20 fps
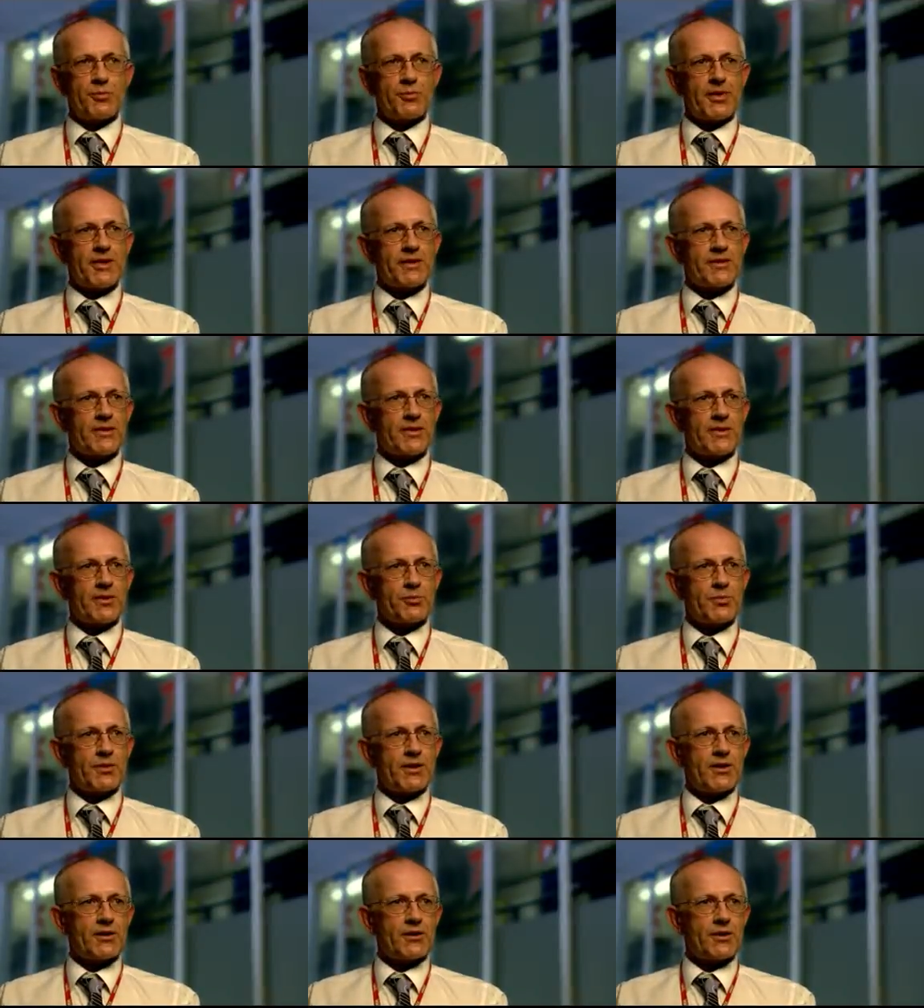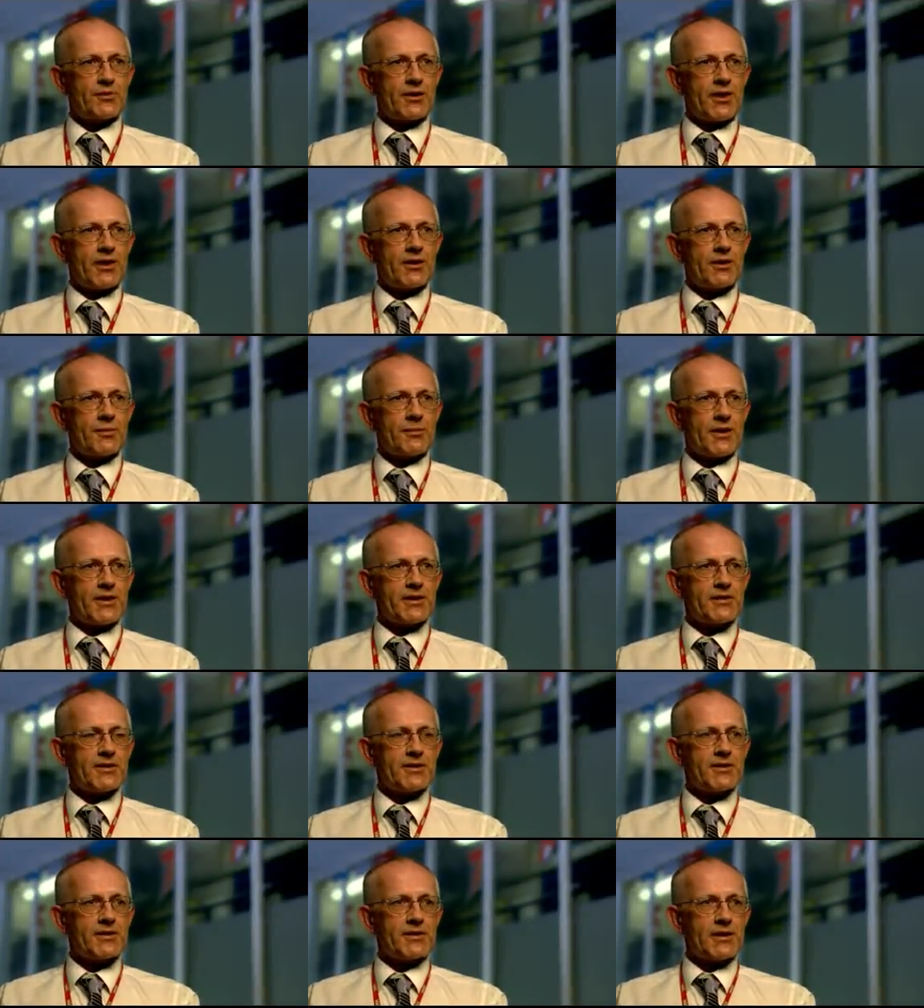replace hardware on a regular
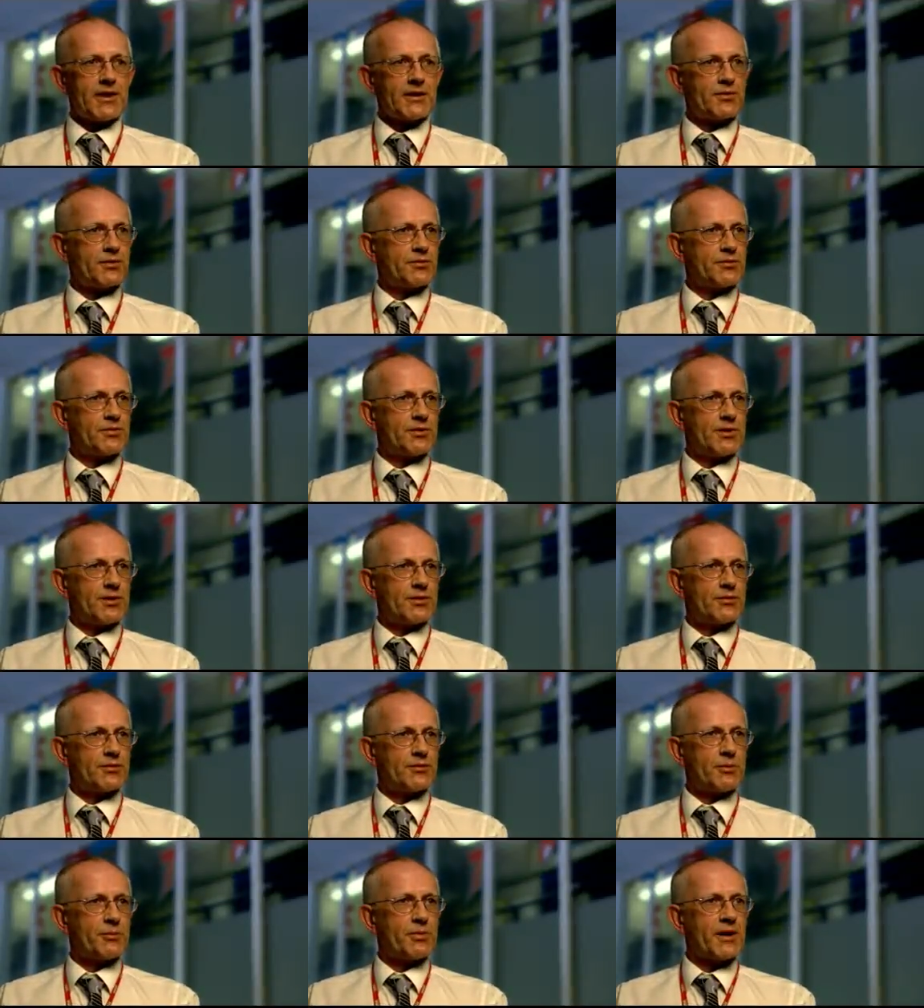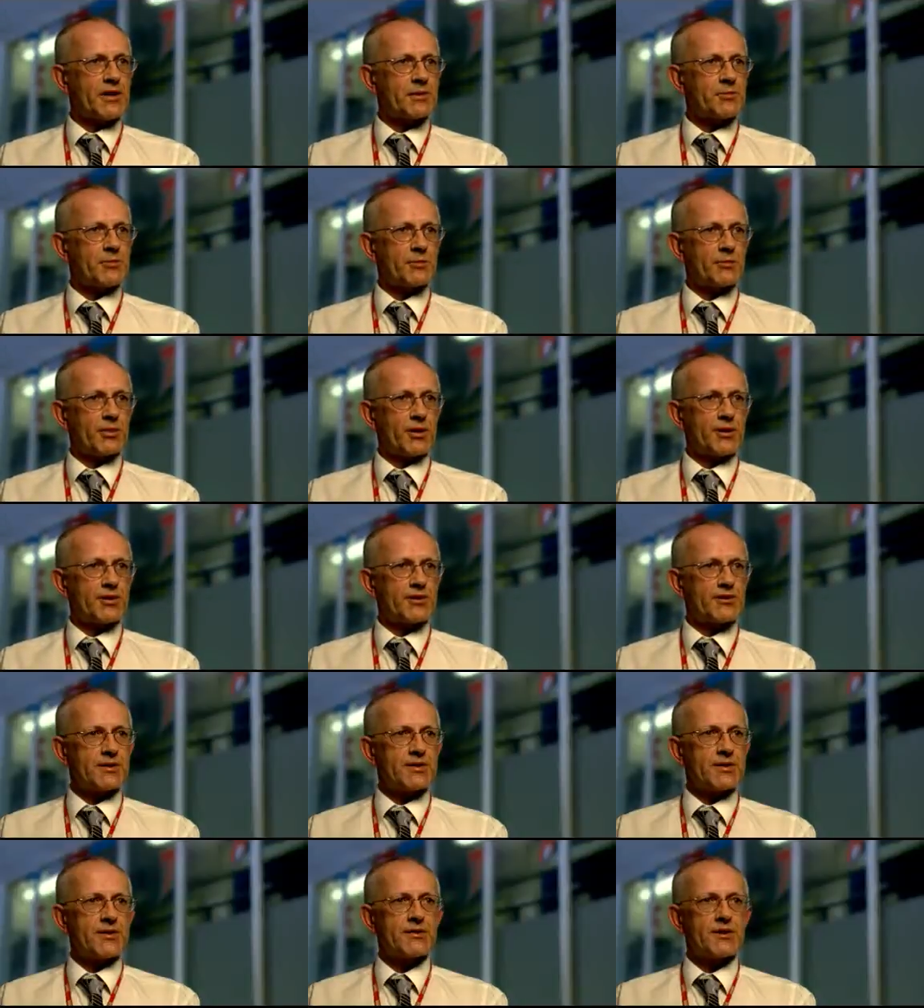basis and have a, you know, replacement
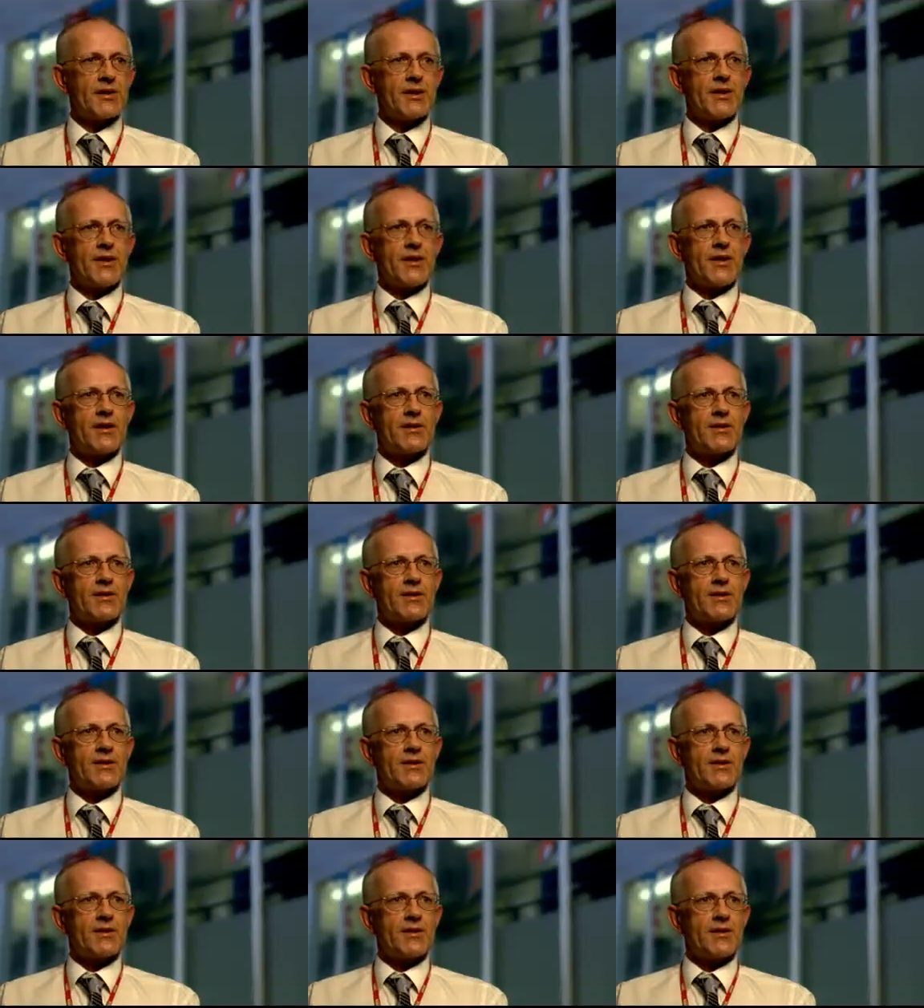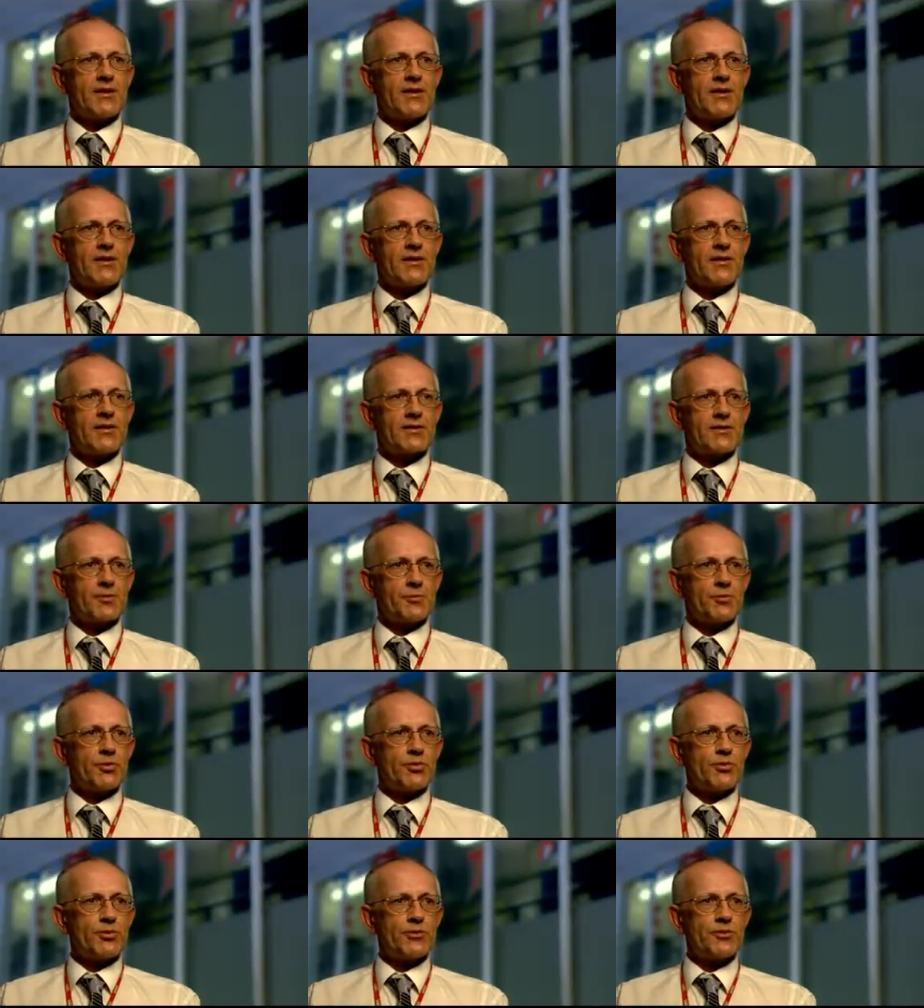policies. And I think the, uh, the
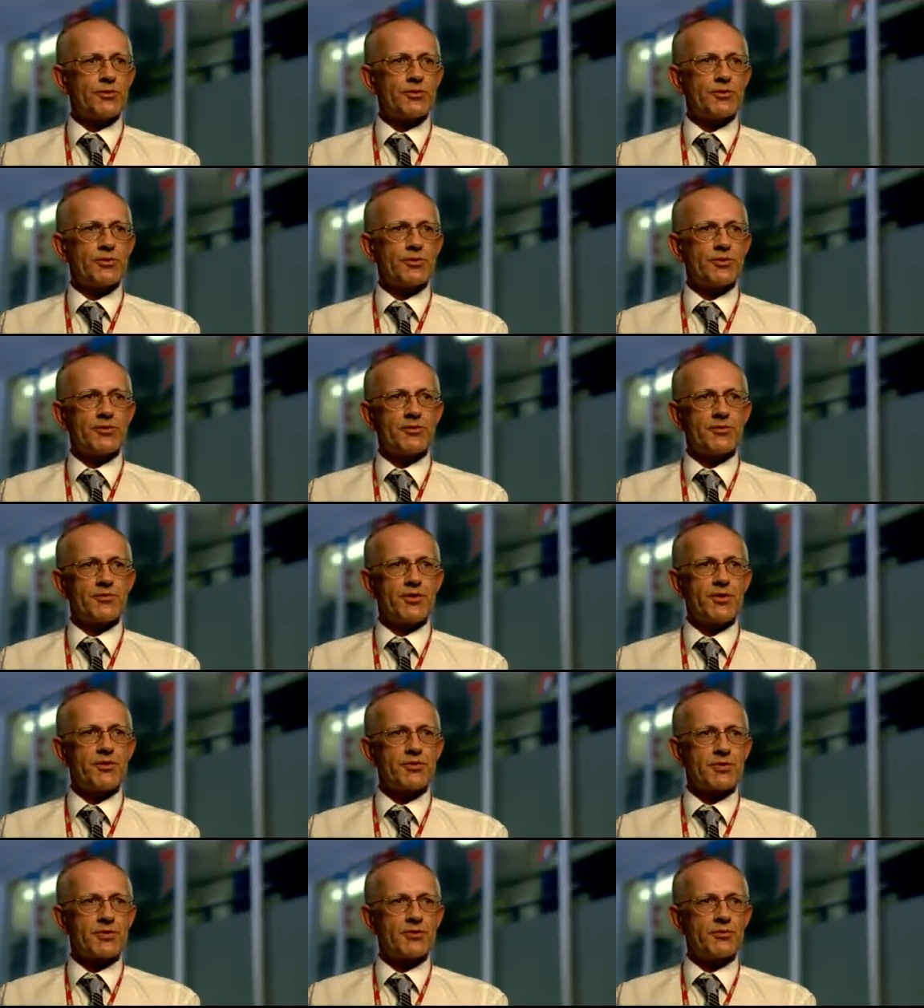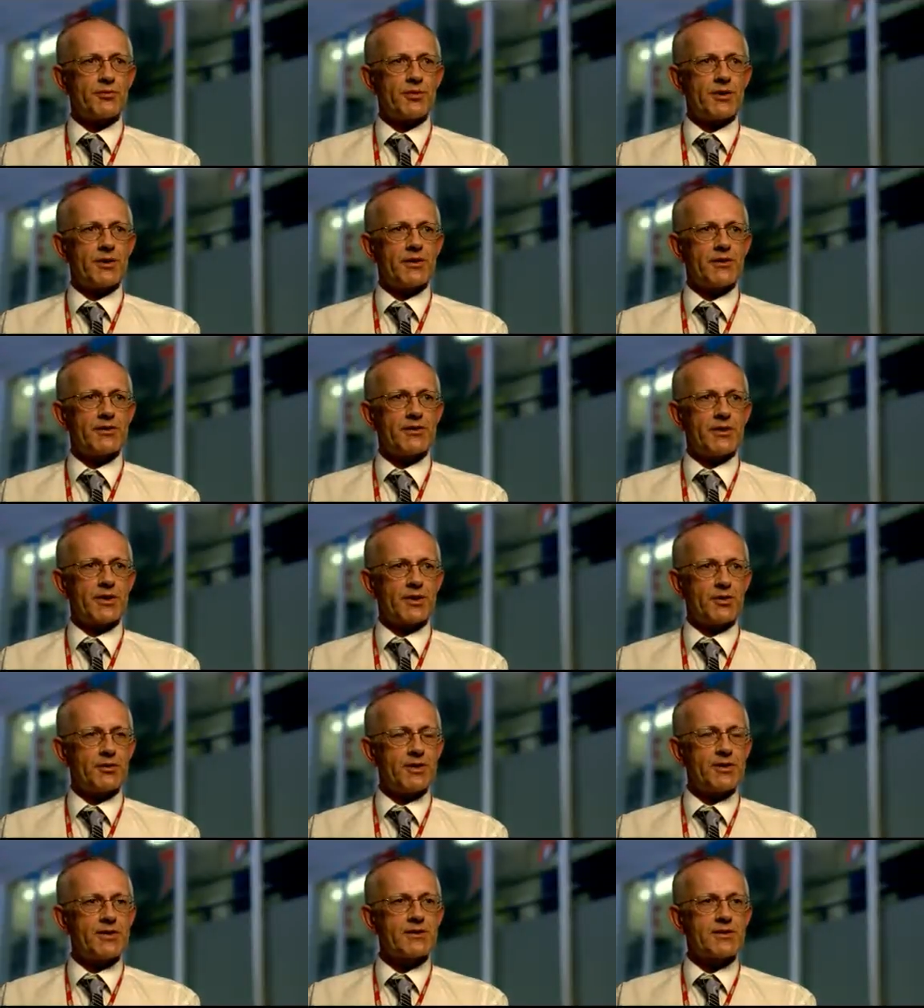support for new software is
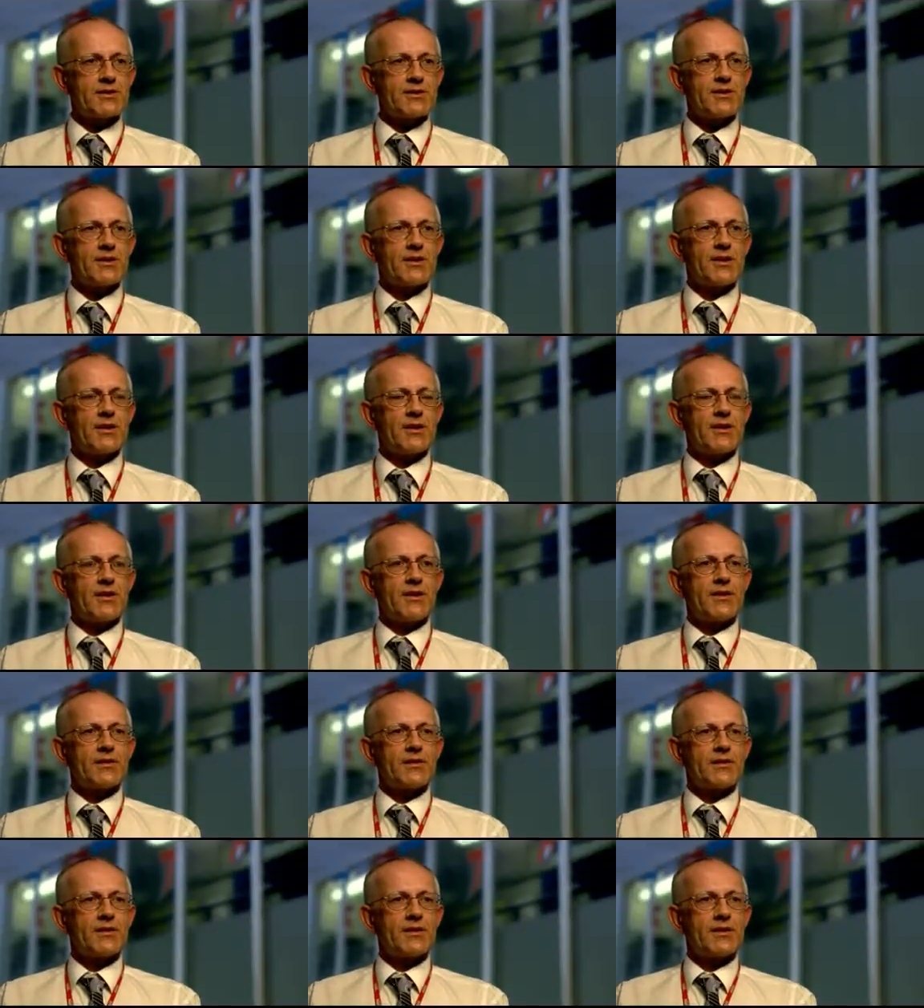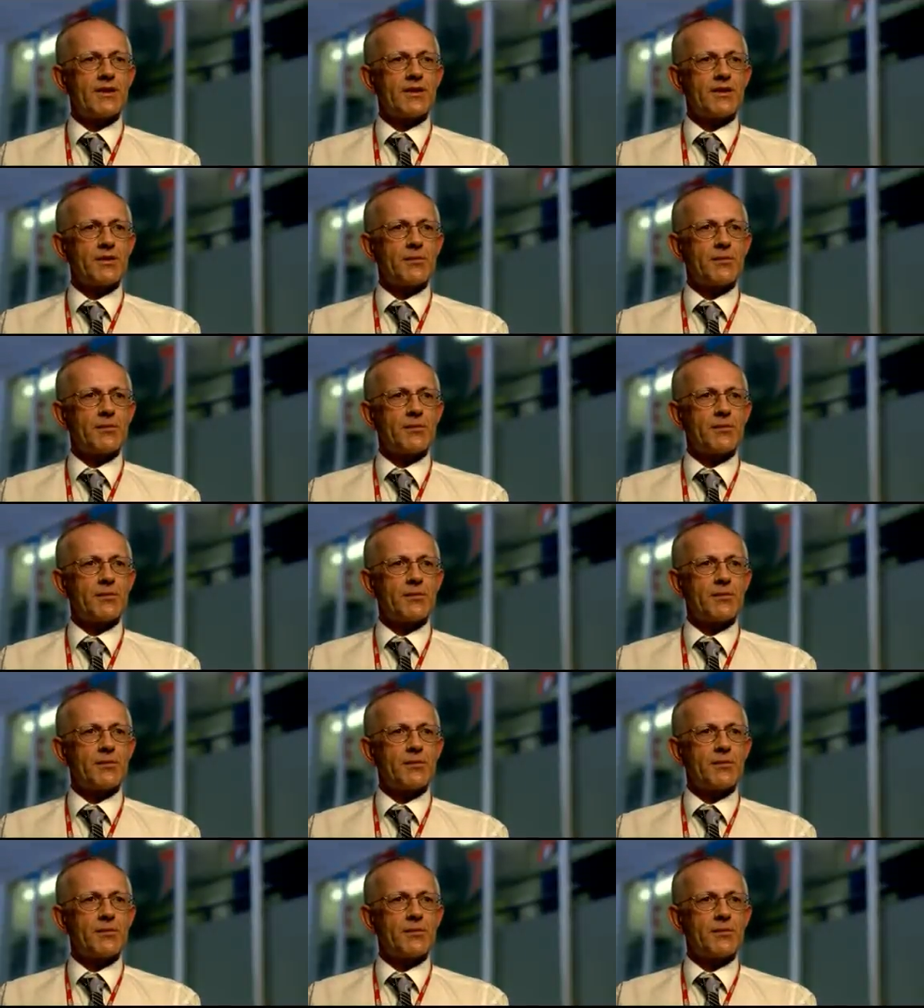increased. So